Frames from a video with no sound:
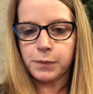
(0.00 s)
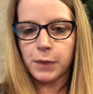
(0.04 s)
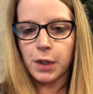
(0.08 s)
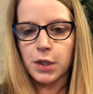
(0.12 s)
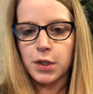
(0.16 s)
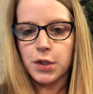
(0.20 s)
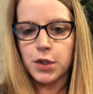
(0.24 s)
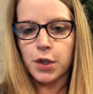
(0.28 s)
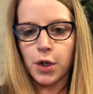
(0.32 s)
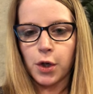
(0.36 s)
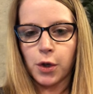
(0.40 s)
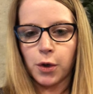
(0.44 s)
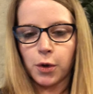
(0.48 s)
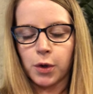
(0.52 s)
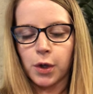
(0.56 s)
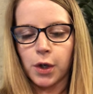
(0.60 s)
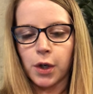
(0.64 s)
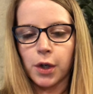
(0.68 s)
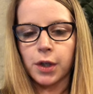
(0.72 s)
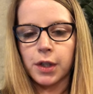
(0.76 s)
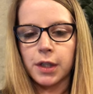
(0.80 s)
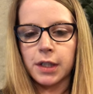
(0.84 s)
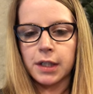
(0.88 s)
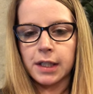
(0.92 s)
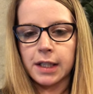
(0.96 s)
So
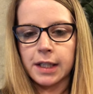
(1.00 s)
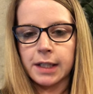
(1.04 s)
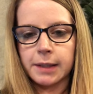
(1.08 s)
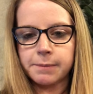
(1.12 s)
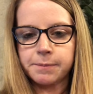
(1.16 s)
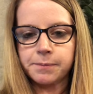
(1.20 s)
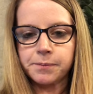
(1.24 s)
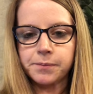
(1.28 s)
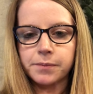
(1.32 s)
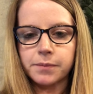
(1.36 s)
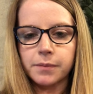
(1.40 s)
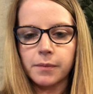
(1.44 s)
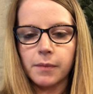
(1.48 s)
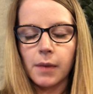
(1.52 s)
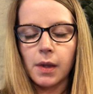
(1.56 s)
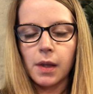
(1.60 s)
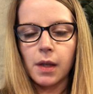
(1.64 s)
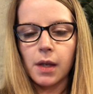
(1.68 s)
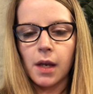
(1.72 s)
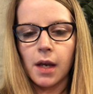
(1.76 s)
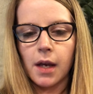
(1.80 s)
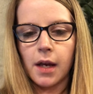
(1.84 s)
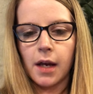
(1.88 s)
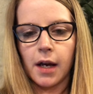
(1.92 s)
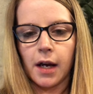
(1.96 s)
currently,
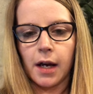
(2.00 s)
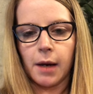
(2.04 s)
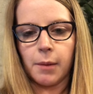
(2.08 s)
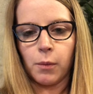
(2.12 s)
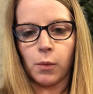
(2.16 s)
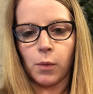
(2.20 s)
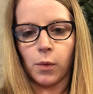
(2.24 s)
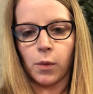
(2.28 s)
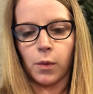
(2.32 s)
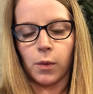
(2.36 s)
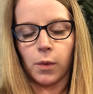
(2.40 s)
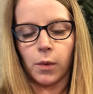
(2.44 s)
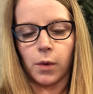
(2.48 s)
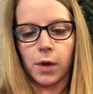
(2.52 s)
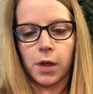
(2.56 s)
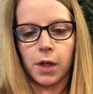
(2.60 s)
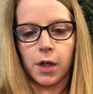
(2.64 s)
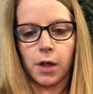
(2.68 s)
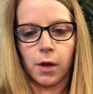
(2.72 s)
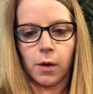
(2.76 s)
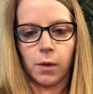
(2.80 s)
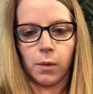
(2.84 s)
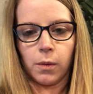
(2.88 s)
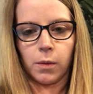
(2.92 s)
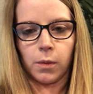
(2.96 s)

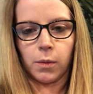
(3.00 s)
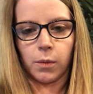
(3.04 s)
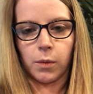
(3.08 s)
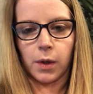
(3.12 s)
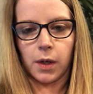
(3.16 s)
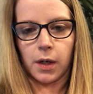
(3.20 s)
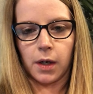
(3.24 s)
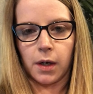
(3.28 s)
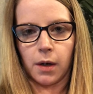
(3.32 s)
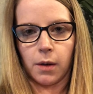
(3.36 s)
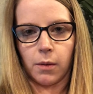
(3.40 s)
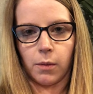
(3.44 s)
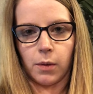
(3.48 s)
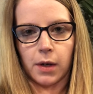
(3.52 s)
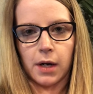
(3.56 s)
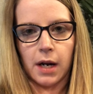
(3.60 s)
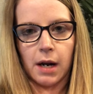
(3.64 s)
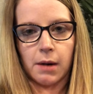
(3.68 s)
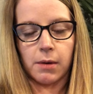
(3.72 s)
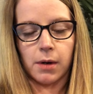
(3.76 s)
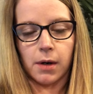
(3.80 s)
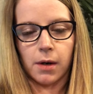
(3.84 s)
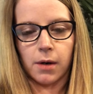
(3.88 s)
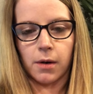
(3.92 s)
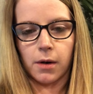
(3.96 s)
we're
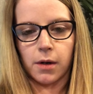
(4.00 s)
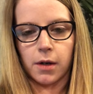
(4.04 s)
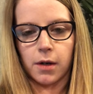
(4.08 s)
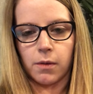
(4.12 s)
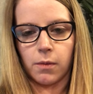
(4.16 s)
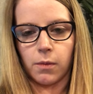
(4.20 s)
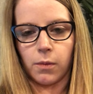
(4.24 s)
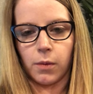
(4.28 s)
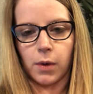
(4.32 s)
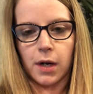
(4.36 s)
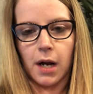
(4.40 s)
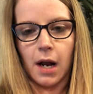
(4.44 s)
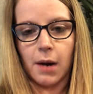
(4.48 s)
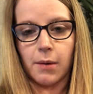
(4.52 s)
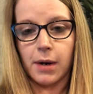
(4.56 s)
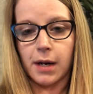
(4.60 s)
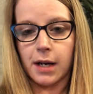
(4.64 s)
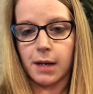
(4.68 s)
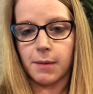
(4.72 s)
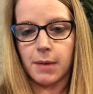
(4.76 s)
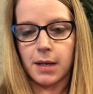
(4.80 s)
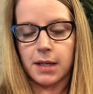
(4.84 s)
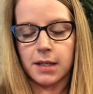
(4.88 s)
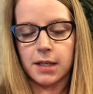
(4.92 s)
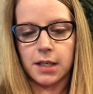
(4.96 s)
not
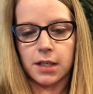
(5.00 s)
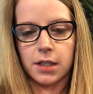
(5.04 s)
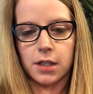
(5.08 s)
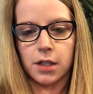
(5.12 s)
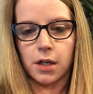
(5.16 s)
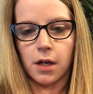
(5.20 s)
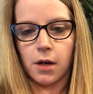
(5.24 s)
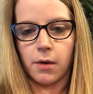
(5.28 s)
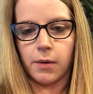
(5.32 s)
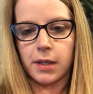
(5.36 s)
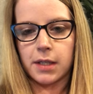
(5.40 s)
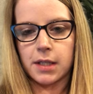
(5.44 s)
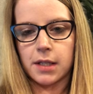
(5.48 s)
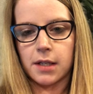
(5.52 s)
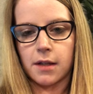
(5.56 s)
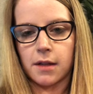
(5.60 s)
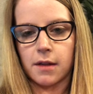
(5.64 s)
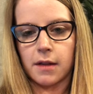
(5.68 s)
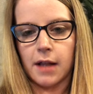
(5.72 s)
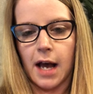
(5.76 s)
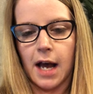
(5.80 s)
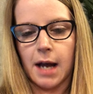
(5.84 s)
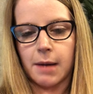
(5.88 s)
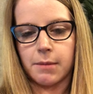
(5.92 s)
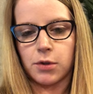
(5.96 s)
recommending to go into the
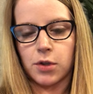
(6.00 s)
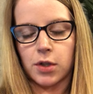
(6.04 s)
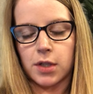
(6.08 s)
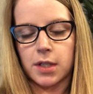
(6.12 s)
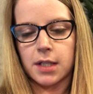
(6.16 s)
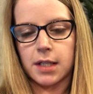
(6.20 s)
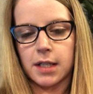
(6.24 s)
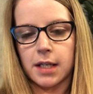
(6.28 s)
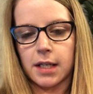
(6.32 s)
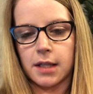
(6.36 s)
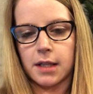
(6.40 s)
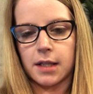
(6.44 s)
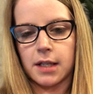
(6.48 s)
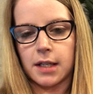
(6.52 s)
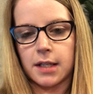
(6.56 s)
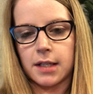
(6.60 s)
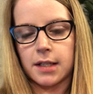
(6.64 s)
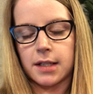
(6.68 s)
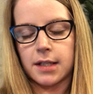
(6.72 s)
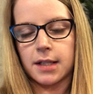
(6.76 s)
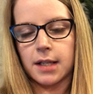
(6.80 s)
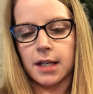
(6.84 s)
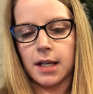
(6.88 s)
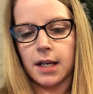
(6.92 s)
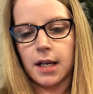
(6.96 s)
lab just to get
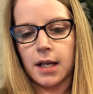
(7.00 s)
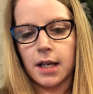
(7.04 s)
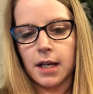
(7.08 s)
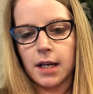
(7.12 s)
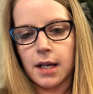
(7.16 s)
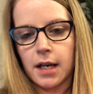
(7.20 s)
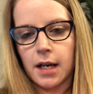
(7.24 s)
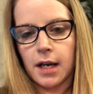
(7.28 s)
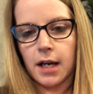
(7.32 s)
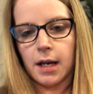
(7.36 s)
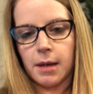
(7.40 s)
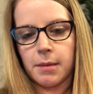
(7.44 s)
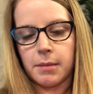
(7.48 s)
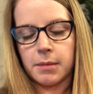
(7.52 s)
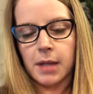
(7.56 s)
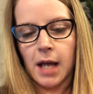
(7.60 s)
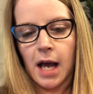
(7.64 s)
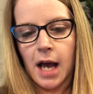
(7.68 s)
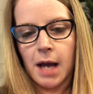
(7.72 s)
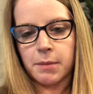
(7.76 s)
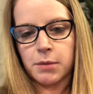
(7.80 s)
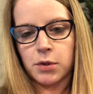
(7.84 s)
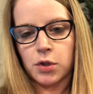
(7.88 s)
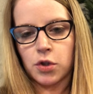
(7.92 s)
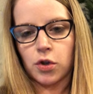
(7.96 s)
these
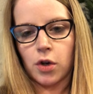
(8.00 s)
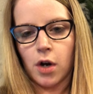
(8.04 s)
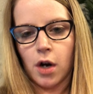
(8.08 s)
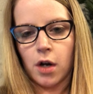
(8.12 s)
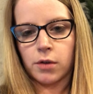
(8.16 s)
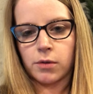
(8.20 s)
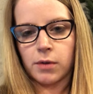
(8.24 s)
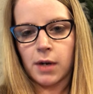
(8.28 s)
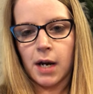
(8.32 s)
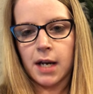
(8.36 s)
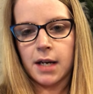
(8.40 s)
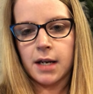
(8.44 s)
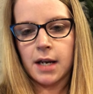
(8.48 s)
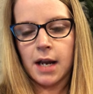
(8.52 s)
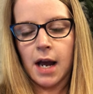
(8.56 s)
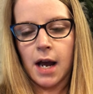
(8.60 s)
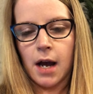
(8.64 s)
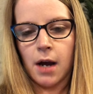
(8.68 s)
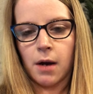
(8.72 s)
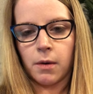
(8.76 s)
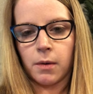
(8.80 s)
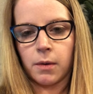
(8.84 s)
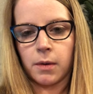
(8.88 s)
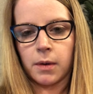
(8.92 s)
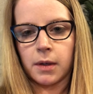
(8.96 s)
labs drawn right
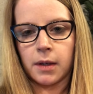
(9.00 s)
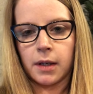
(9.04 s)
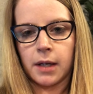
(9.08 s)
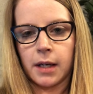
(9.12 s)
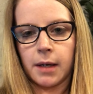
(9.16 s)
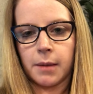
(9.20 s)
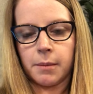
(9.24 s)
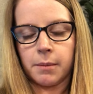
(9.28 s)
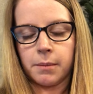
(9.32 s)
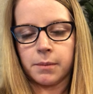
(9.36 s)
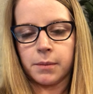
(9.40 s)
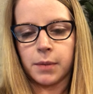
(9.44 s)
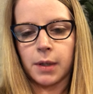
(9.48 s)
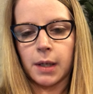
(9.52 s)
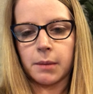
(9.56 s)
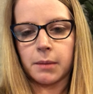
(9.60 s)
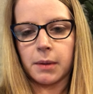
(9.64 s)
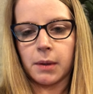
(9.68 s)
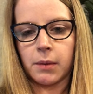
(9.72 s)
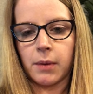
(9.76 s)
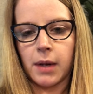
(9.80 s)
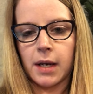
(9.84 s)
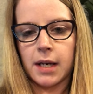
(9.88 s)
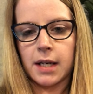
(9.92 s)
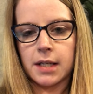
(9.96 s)
now.
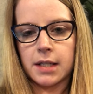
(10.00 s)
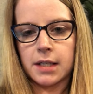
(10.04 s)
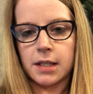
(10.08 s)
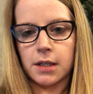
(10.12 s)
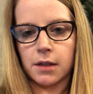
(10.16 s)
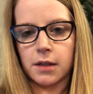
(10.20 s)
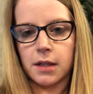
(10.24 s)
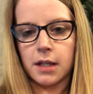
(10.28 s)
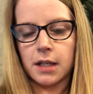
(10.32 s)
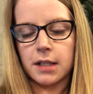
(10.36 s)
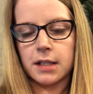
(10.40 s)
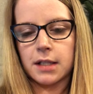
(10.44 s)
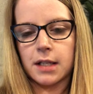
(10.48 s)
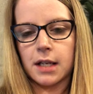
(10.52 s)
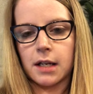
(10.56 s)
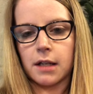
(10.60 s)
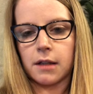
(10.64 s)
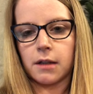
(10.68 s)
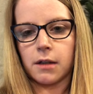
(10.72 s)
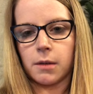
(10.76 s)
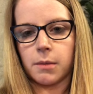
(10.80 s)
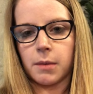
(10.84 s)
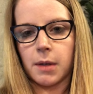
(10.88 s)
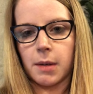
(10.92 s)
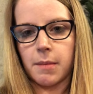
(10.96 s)
Probably waiting until things get a
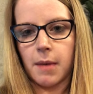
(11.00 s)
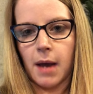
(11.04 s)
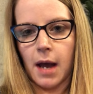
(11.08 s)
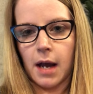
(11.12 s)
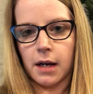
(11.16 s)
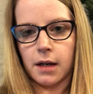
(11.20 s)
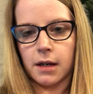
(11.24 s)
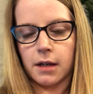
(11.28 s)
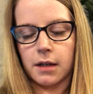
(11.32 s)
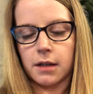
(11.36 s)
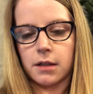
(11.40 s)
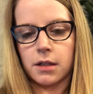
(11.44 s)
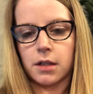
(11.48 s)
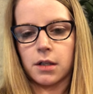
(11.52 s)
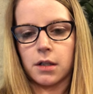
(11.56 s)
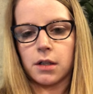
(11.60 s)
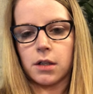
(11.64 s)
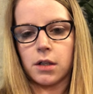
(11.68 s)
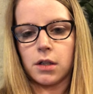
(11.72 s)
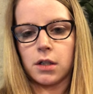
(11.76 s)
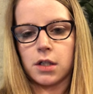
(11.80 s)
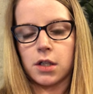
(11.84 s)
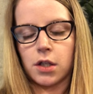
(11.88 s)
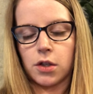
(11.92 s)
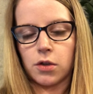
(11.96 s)
little bit back
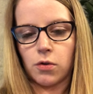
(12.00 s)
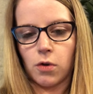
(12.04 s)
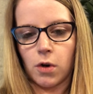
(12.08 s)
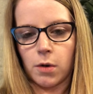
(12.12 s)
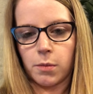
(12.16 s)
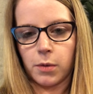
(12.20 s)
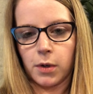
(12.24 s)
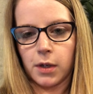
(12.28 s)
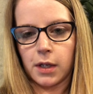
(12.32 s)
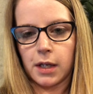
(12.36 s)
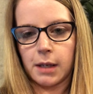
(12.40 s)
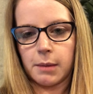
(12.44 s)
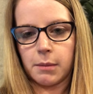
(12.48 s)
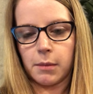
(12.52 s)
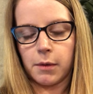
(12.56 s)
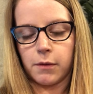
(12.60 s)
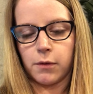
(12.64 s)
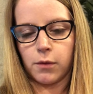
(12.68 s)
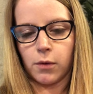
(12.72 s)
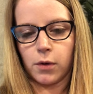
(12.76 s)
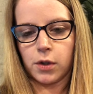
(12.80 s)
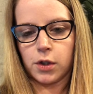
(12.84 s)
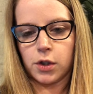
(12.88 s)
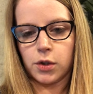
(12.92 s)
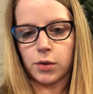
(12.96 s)
to normal again
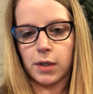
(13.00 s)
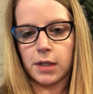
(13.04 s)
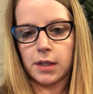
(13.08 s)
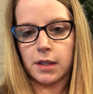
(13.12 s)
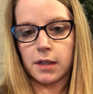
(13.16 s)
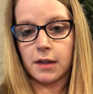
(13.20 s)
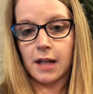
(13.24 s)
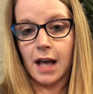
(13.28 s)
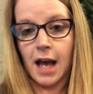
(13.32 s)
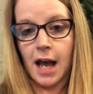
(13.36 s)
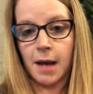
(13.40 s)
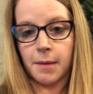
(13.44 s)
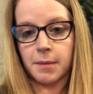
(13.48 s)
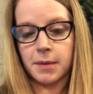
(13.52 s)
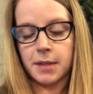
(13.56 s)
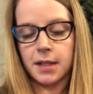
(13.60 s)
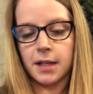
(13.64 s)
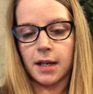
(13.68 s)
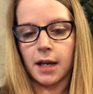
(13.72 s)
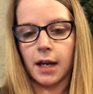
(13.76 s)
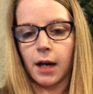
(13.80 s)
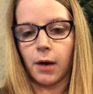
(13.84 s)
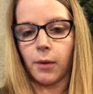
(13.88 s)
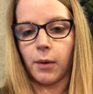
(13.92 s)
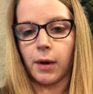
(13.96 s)
before doing the labs.
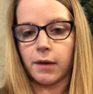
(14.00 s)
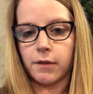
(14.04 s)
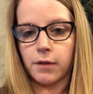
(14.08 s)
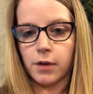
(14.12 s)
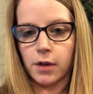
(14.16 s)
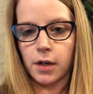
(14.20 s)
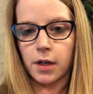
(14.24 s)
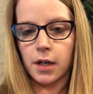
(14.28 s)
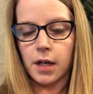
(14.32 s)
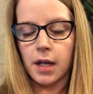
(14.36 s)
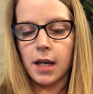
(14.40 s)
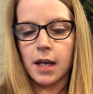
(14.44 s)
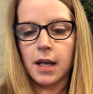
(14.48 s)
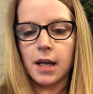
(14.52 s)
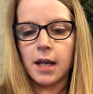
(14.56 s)
However,